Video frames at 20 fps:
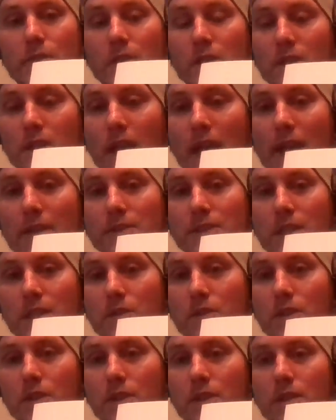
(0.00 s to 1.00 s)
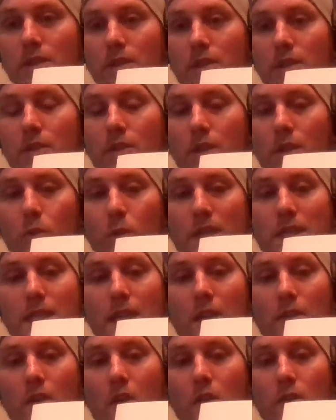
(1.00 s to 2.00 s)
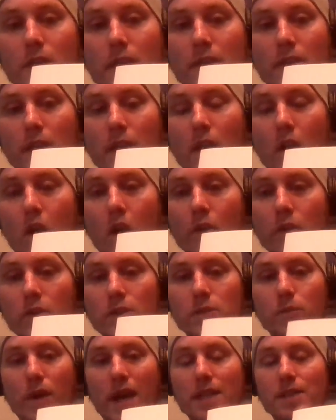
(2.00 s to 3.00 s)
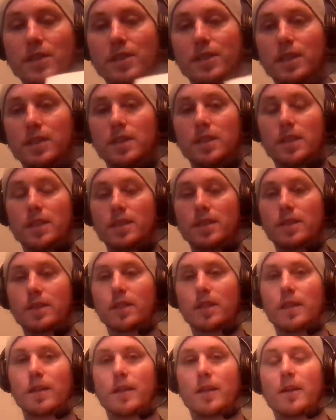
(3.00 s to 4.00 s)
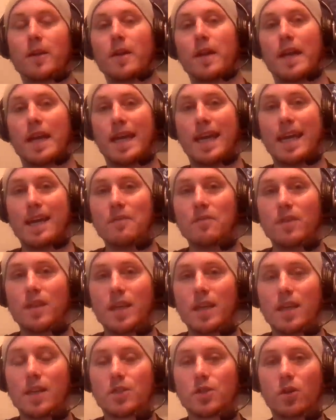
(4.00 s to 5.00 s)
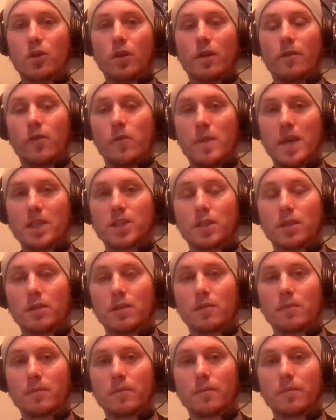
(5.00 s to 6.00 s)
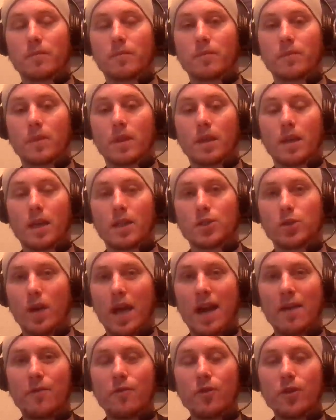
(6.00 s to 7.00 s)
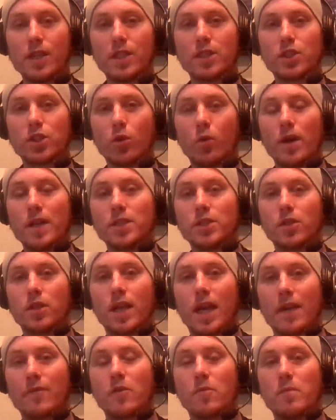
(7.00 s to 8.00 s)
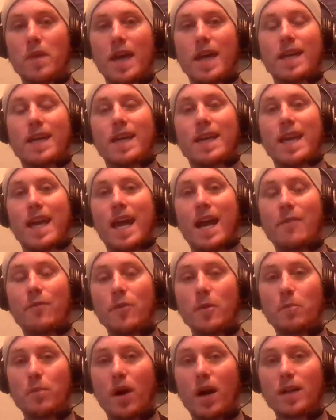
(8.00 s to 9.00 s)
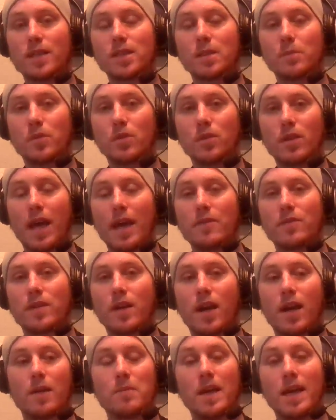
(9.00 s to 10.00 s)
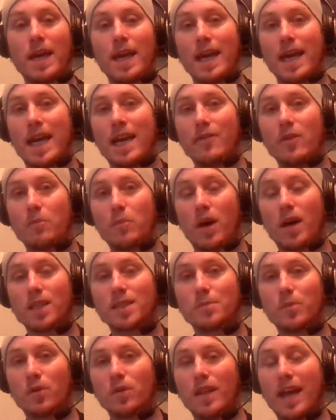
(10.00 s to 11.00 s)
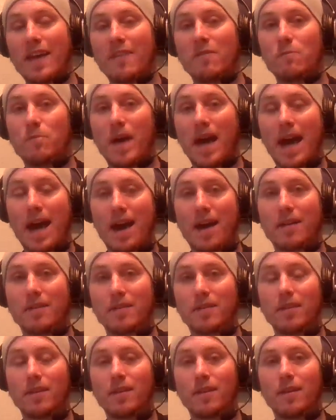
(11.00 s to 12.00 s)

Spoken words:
different lives that you could went down. And all those branches exist in the eternal information. So every choice you could ever make in every possible lifetime and every possible life path,